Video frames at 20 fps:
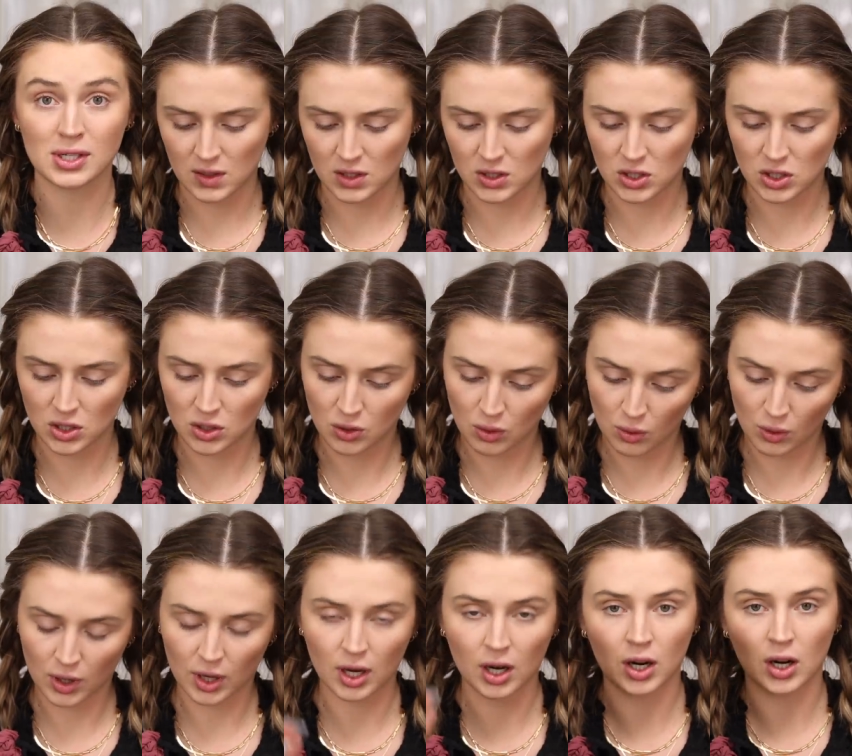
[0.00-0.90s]
The
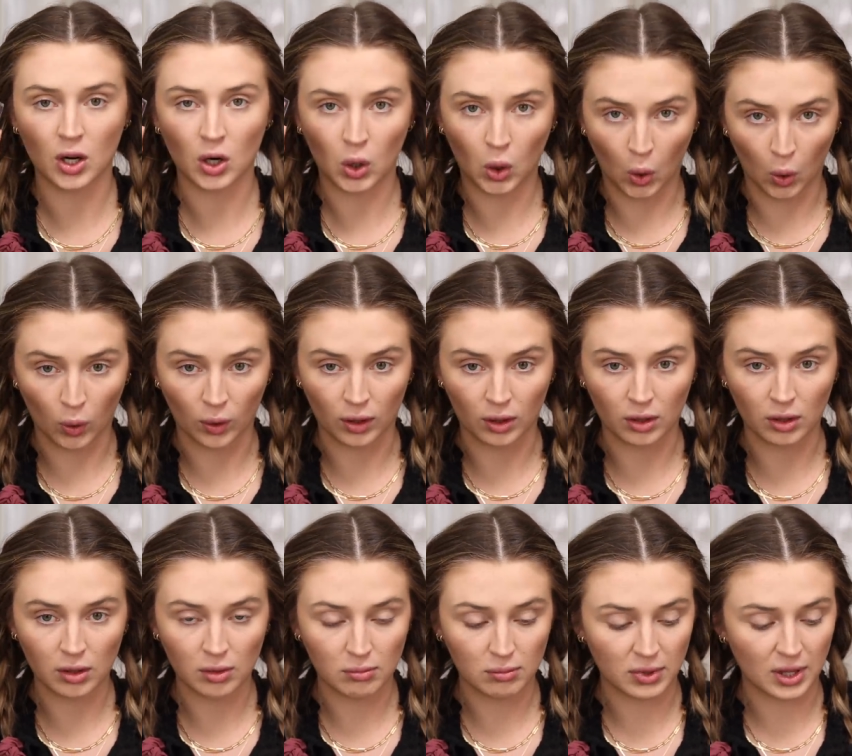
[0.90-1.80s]
Dior
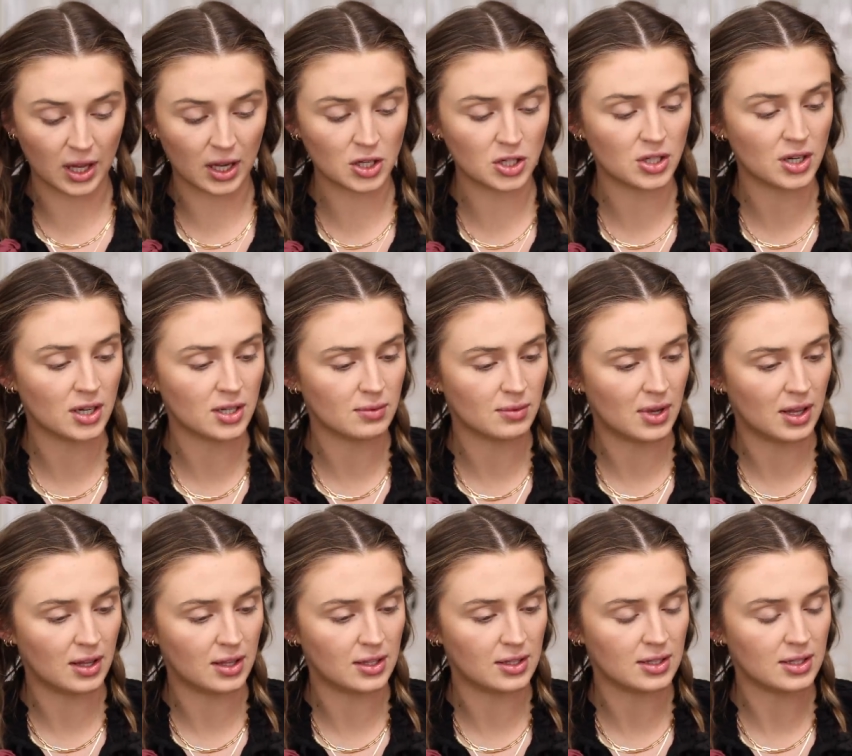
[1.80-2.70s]
Coral blush as
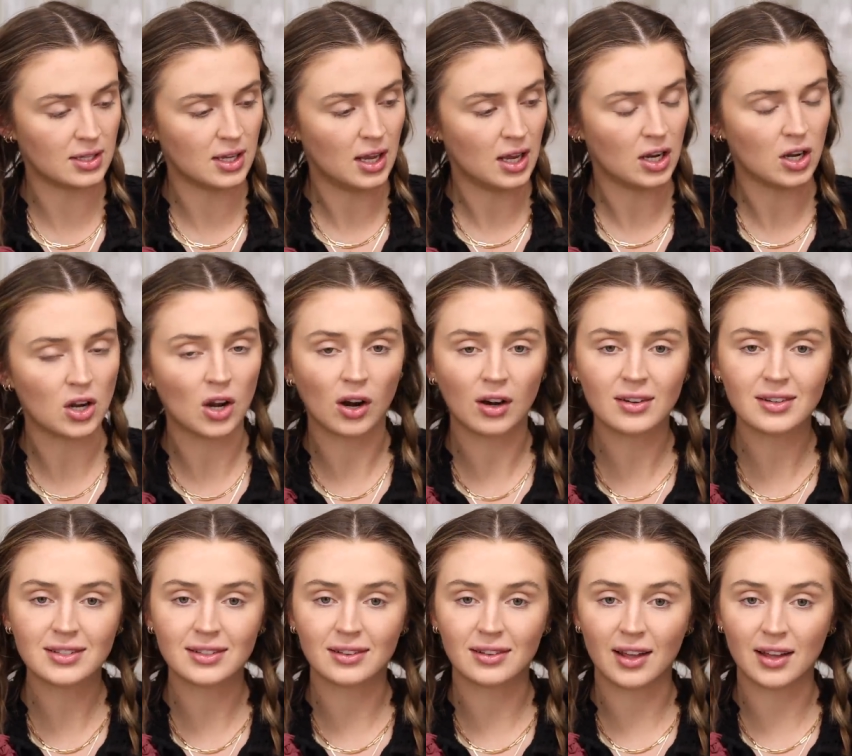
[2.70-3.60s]
well as
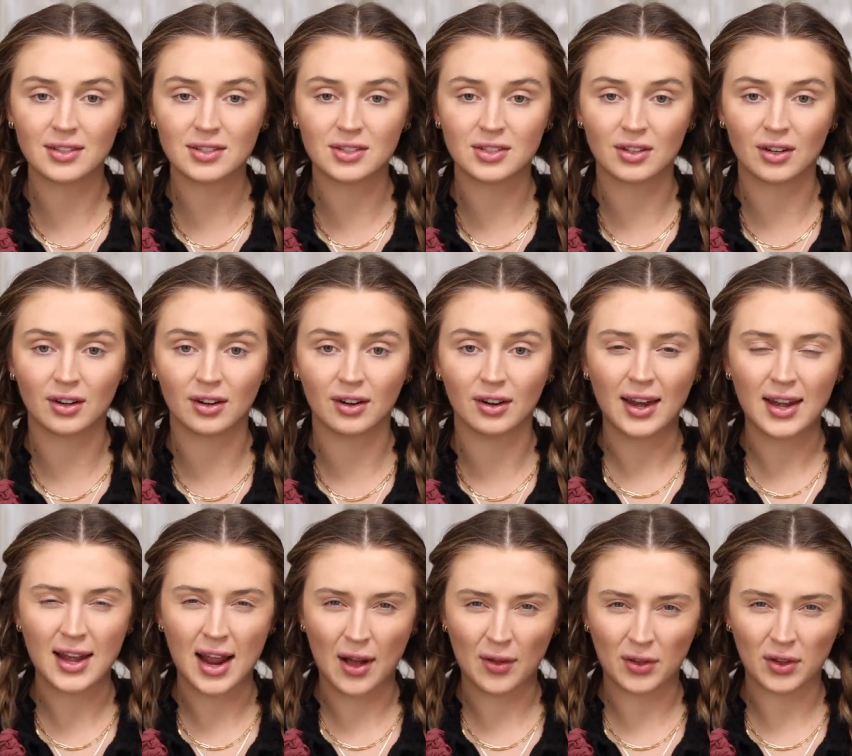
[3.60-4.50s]
NARS Luster.
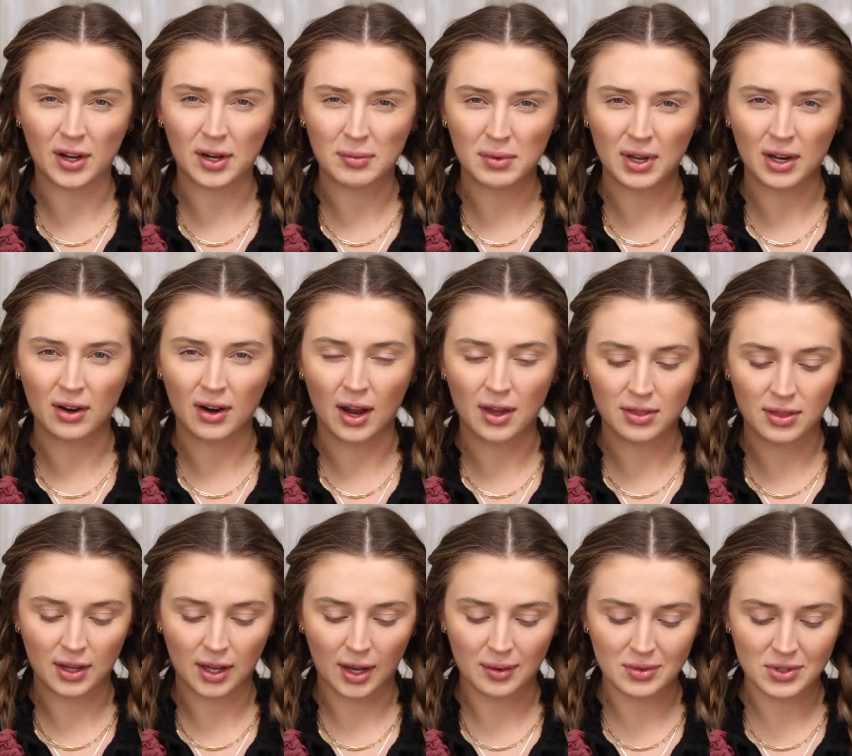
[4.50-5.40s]
And now that I'm here, I
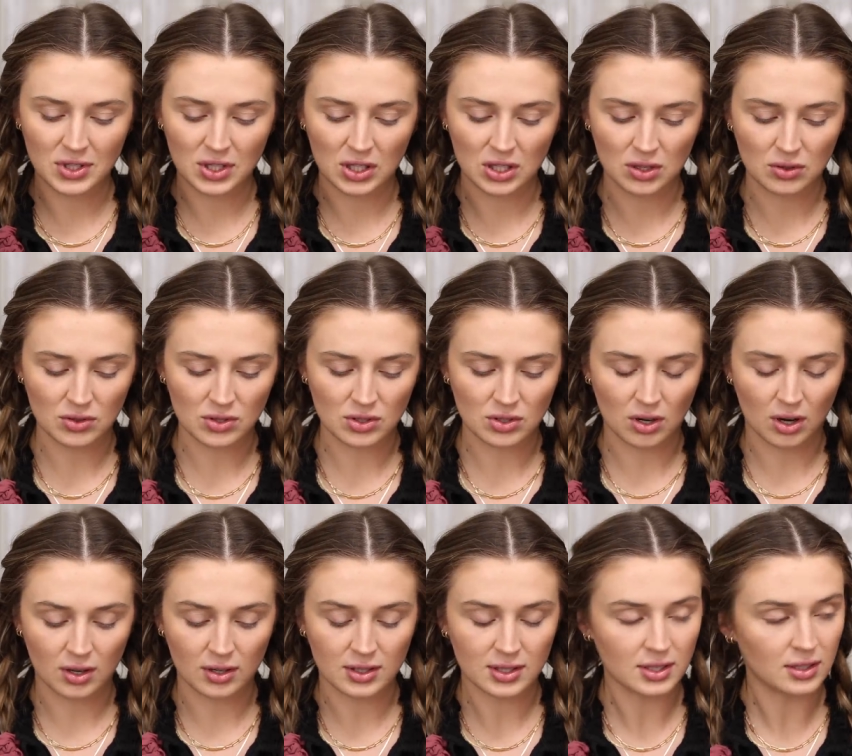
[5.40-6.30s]
think I'm just gonna use
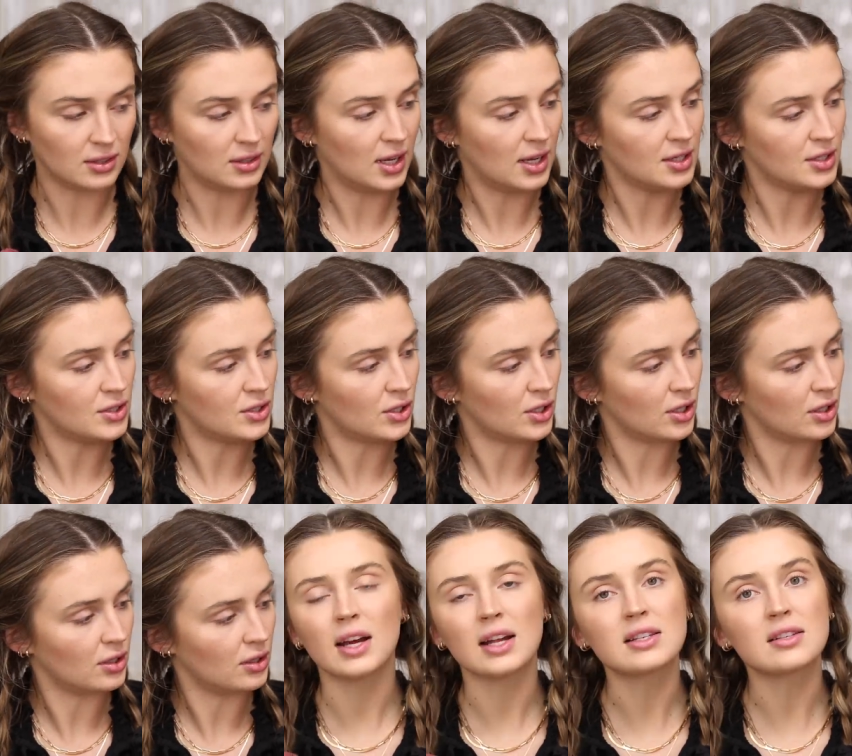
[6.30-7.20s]
NARS
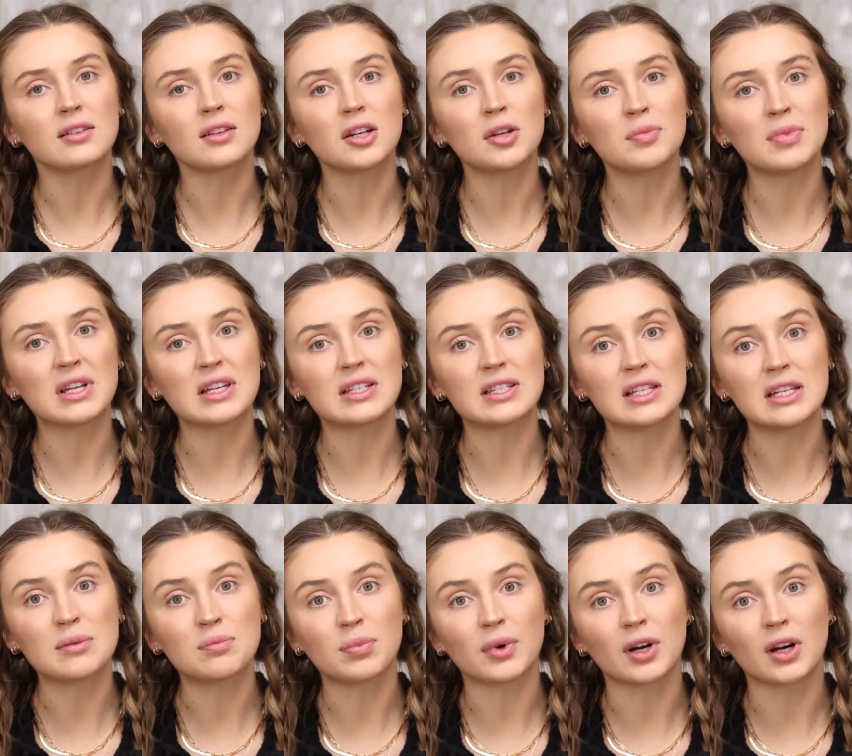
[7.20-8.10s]
Luster. It's a little bit
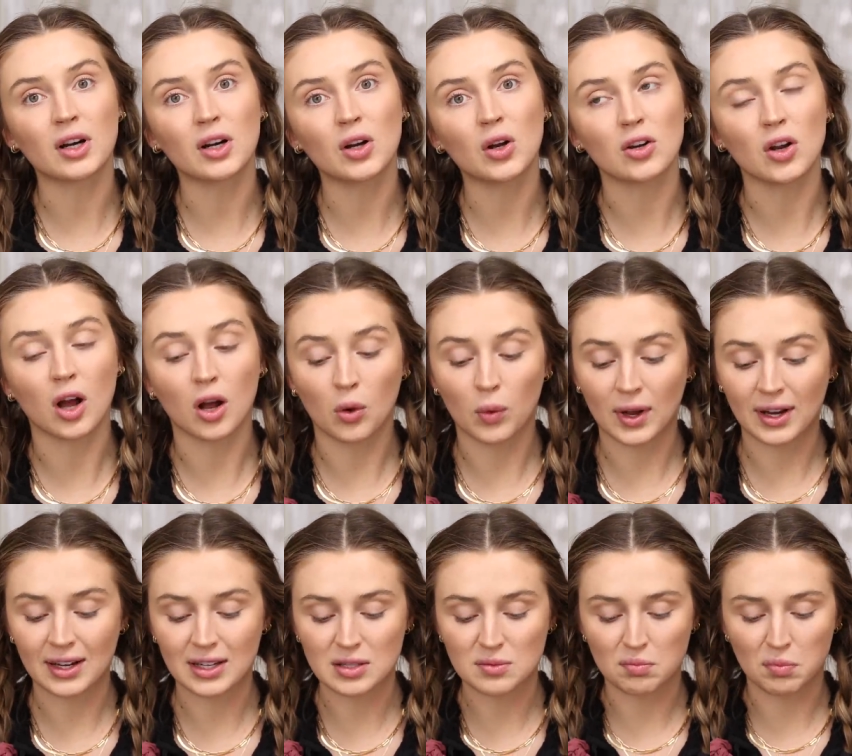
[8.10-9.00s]
deeper, not
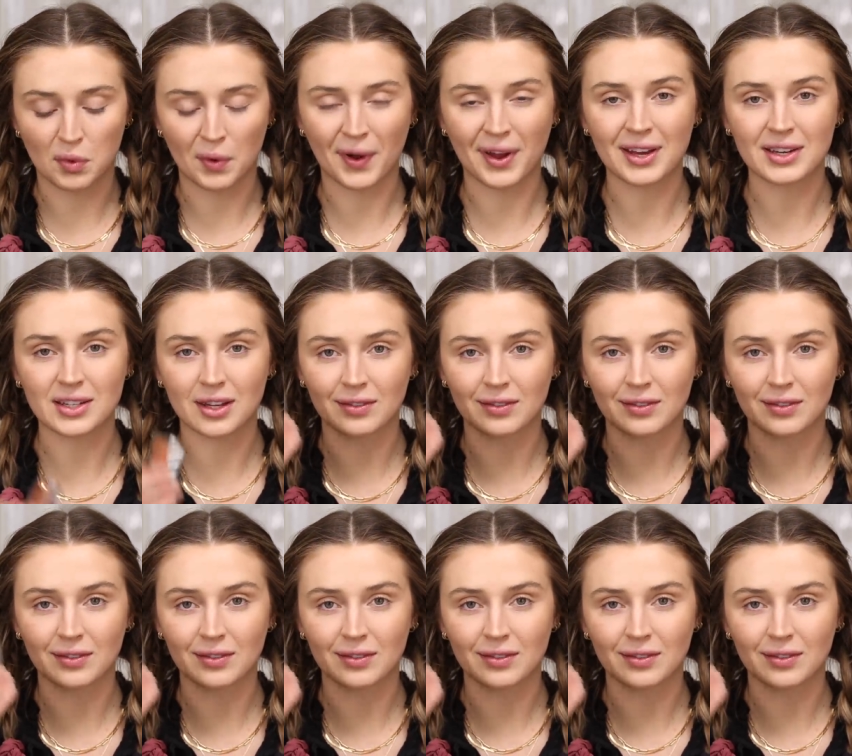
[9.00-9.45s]
quite as bright.